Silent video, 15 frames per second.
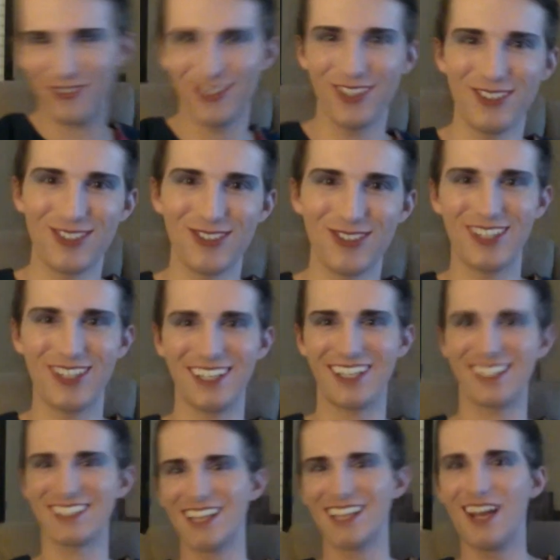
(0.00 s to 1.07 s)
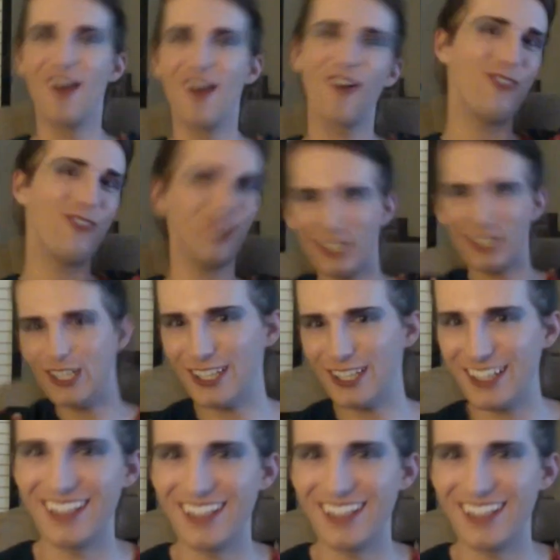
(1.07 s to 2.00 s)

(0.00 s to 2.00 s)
of those orcs. Ugh!